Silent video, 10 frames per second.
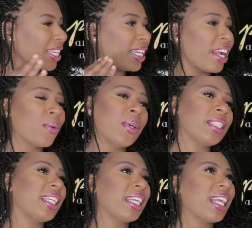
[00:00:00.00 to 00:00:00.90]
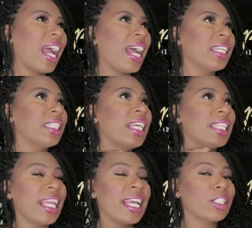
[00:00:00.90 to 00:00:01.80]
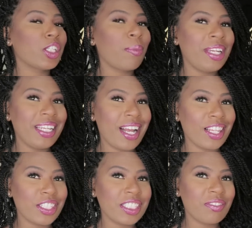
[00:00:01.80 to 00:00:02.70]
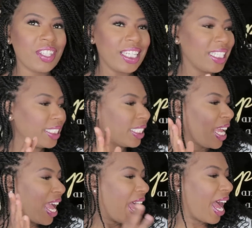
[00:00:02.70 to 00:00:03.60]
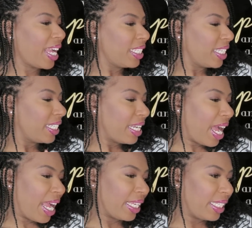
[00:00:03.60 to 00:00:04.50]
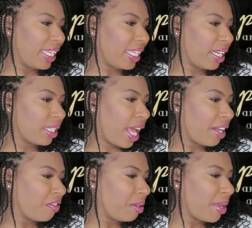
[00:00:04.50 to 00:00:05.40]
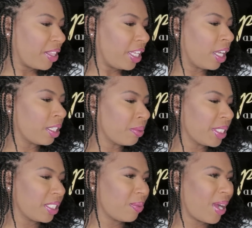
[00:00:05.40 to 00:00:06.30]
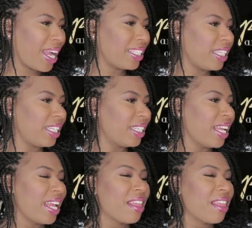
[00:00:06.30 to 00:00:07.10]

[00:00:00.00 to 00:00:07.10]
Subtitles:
Now, one thing, they had so many colors of these, I did not get a lot of them, and the only reason why I didn't,